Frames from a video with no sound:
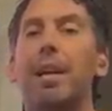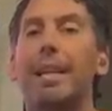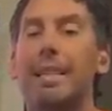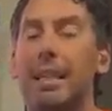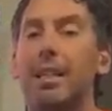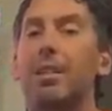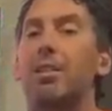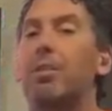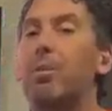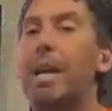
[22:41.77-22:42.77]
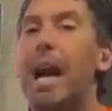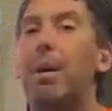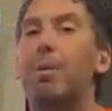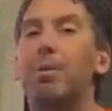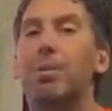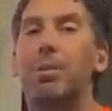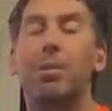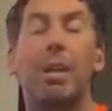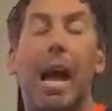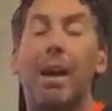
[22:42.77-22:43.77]
It's a good 3 hours,
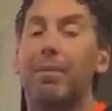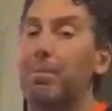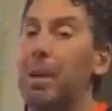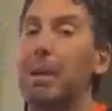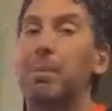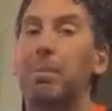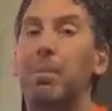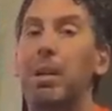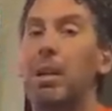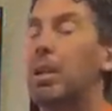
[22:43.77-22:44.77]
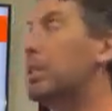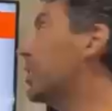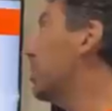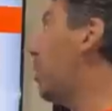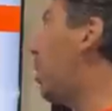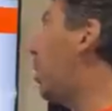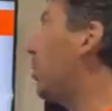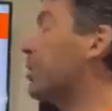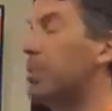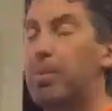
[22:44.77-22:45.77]
2.5 minimum, to do
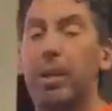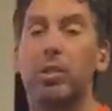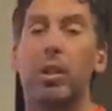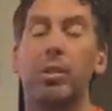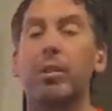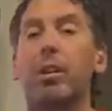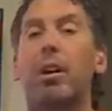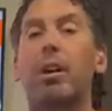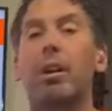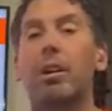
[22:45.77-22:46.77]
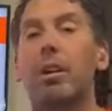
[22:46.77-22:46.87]
all the springs on your car.